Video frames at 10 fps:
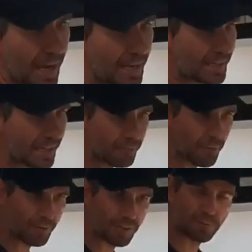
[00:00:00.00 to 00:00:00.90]
and you give
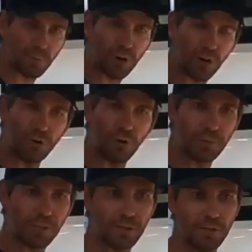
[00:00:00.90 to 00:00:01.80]
them a rinse. What I
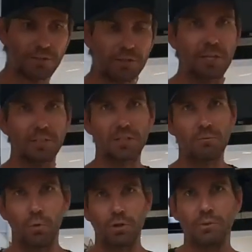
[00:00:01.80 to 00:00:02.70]
normally use, you can
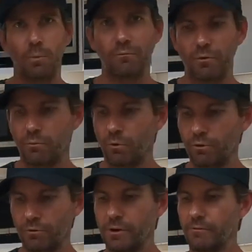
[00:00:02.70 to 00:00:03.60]
just wash them off with
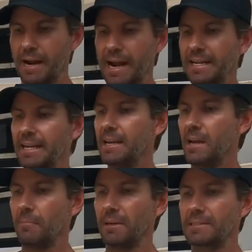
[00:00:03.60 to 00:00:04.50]
water in a rag,
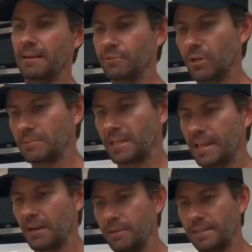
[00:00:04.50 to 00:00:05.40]
but sometimes they
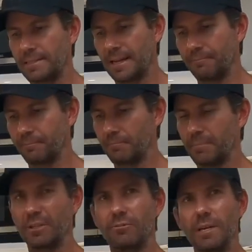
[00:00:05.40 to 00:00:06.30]
get a
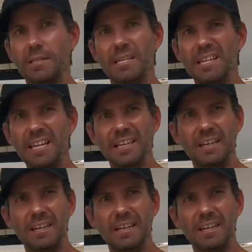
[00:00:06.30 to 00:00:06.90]
bit greasy.